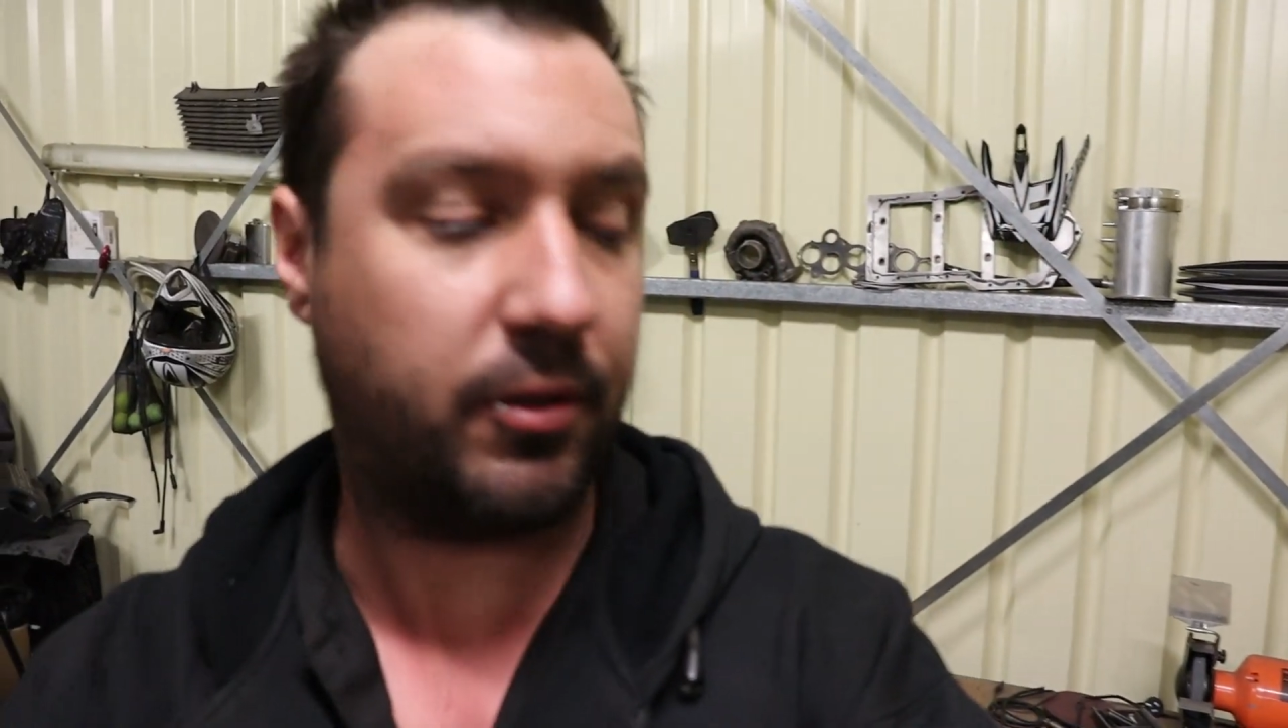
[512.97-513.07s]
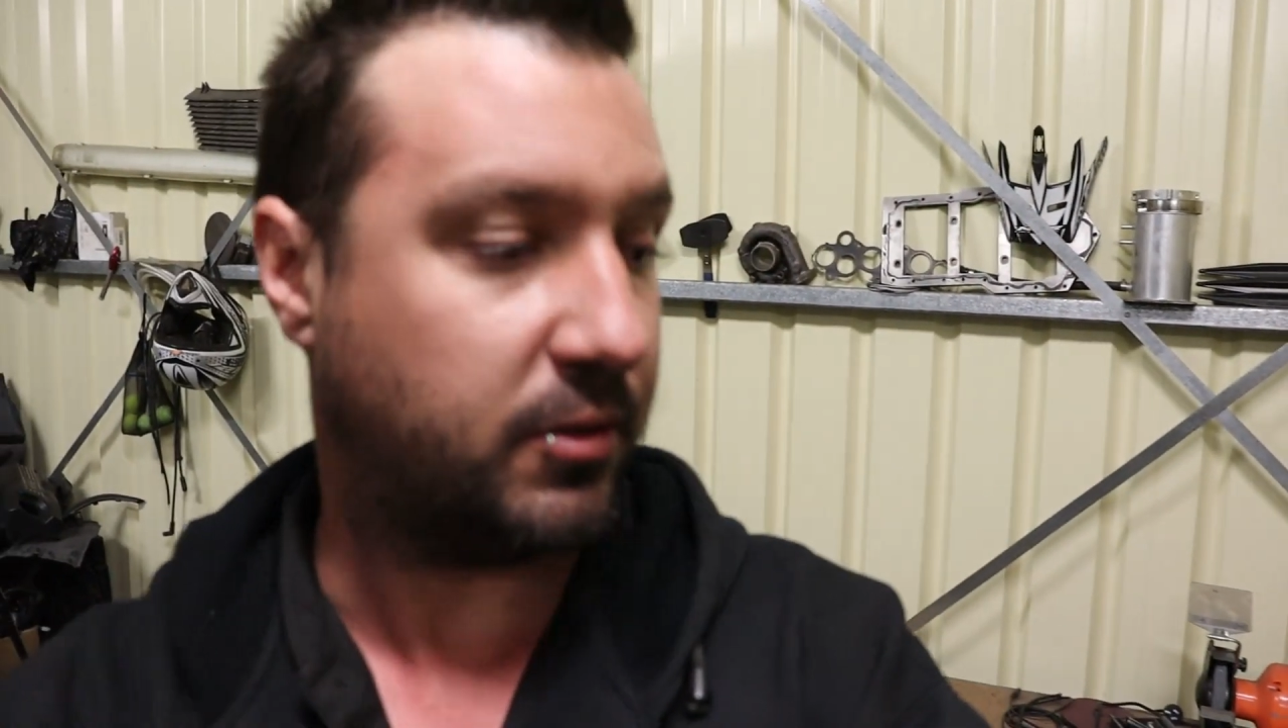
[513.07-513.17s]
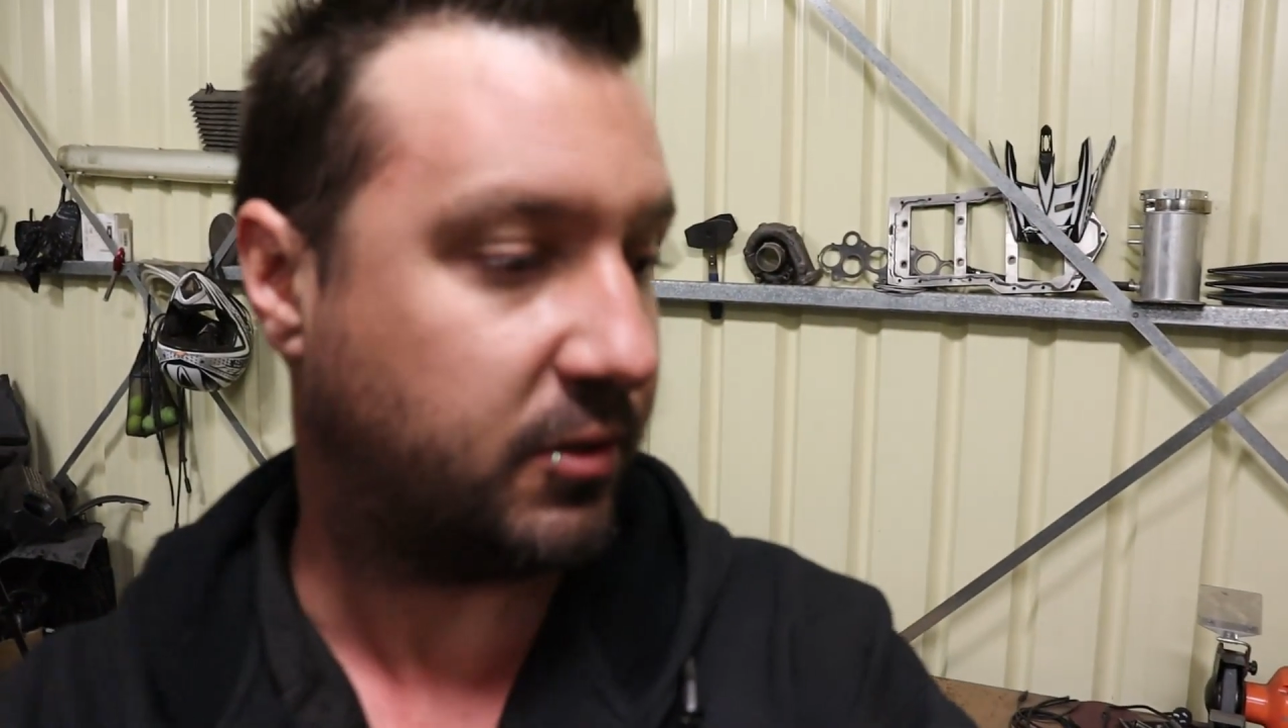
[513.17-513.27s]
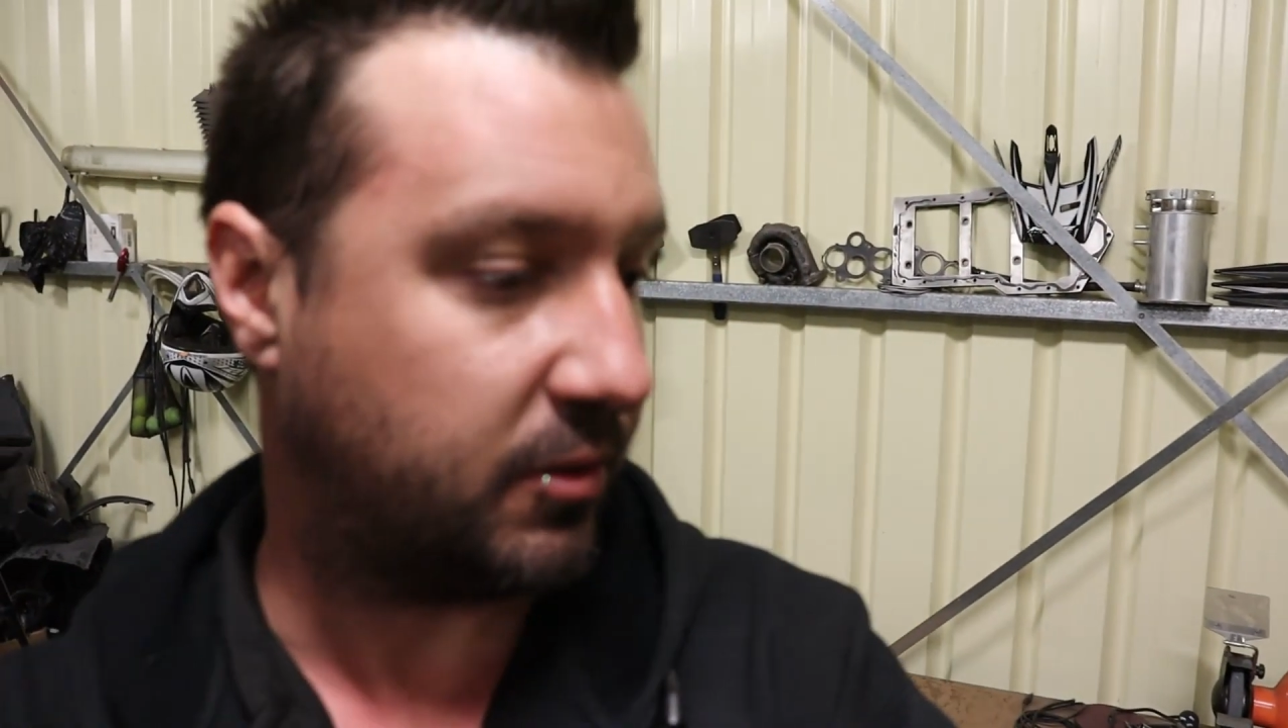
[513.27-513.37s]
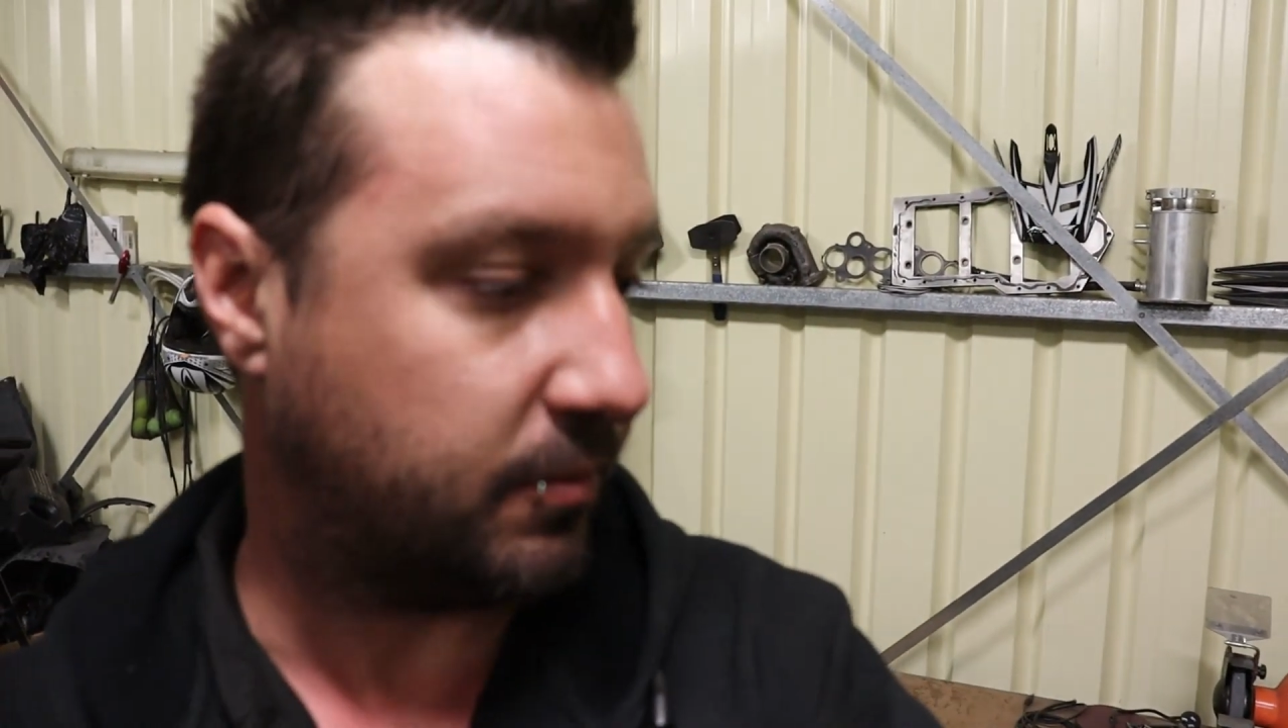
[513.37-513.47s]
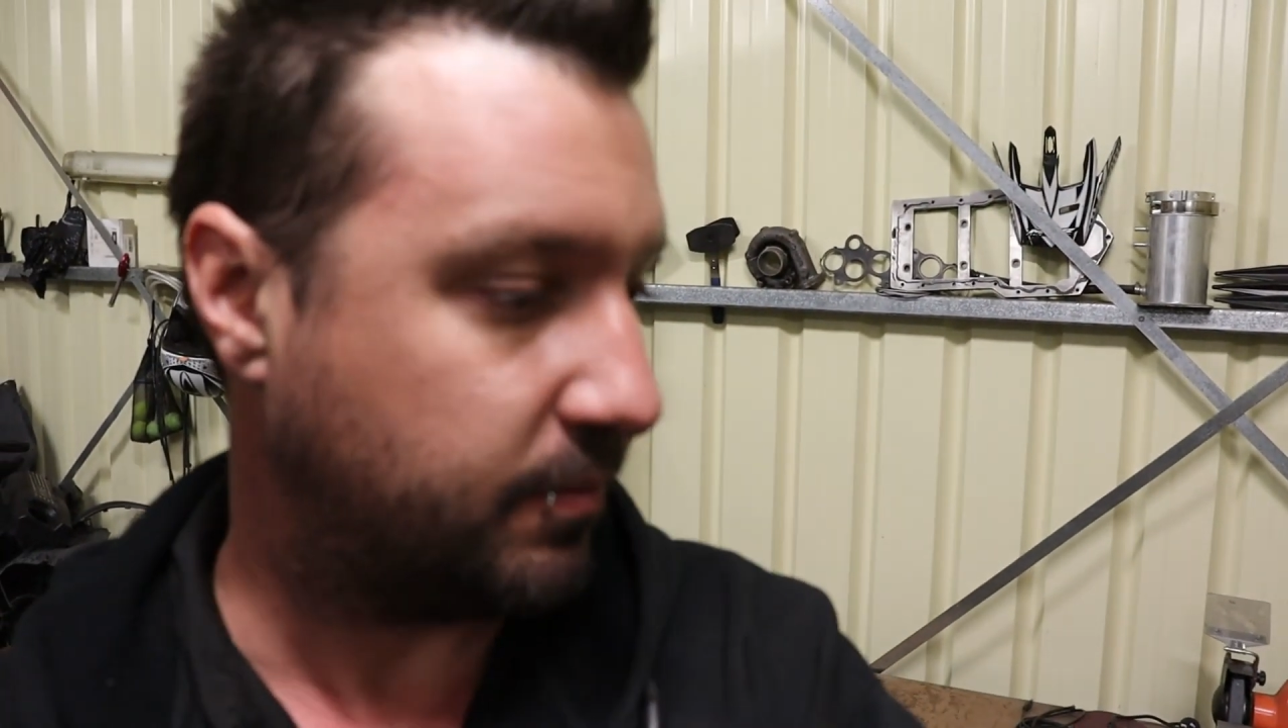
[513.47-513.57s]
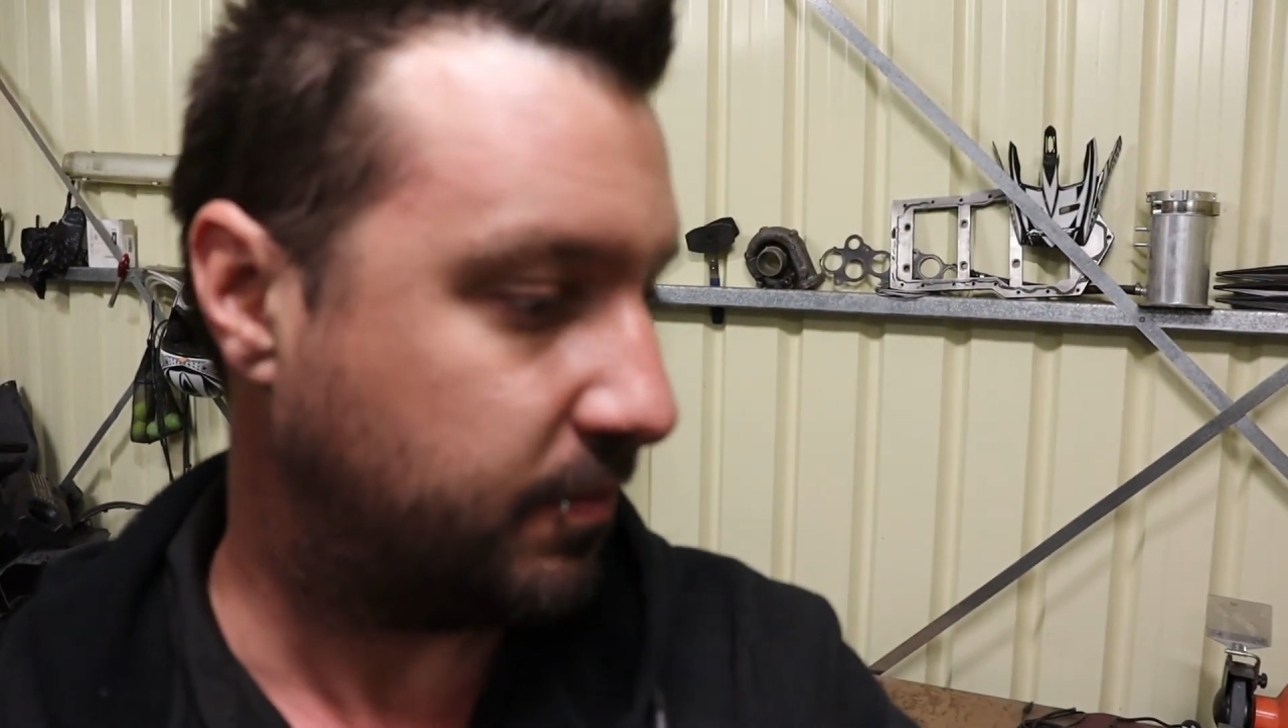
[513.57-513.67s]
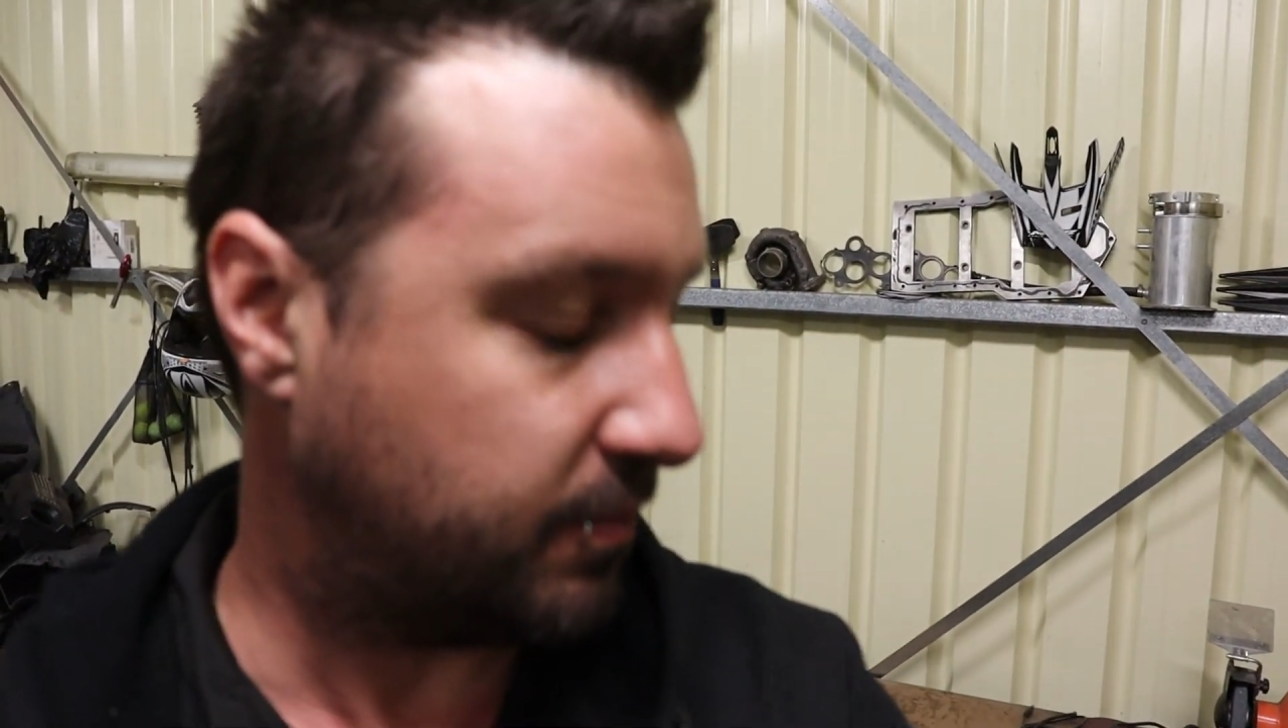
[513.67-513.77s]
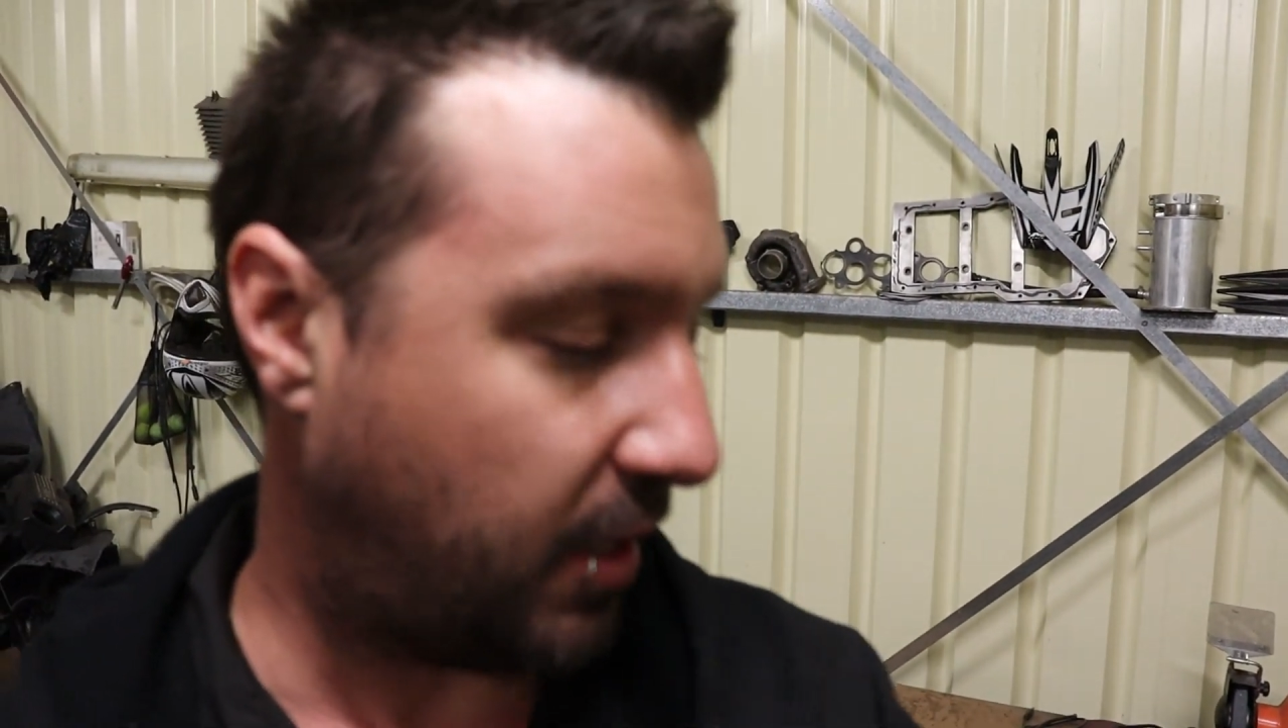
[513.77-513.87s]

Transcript: on some